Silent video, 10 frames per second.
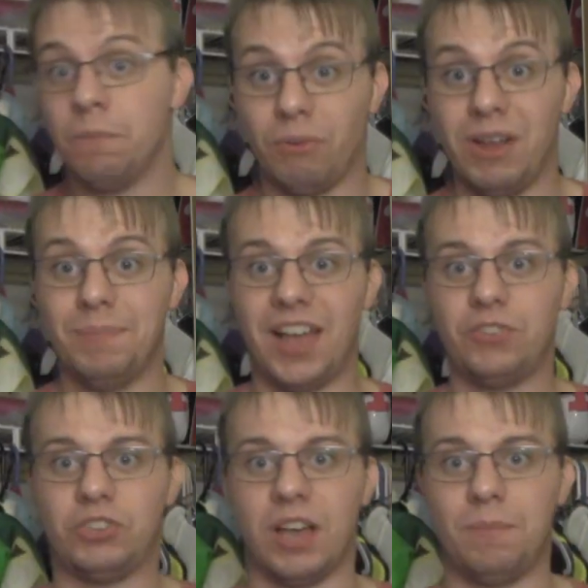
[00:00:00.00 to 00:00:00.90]
pretty
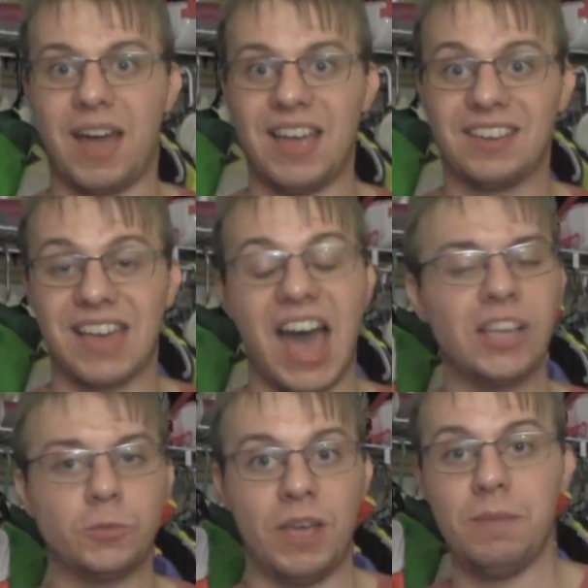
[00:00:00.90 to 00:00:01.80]
much uh, my uh,
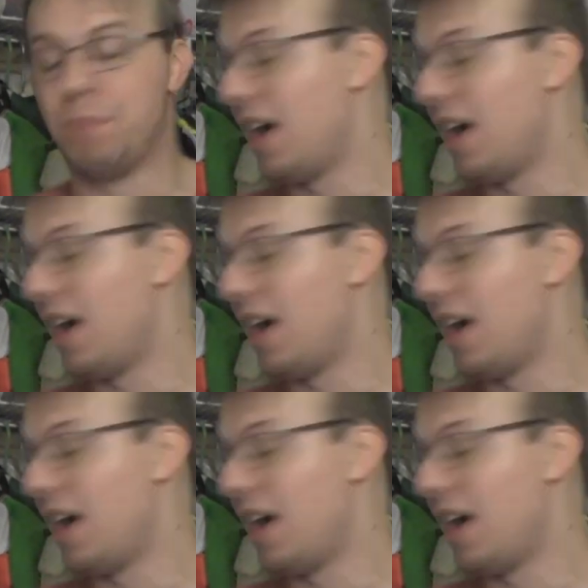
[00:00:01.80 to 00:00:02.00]
cosplay,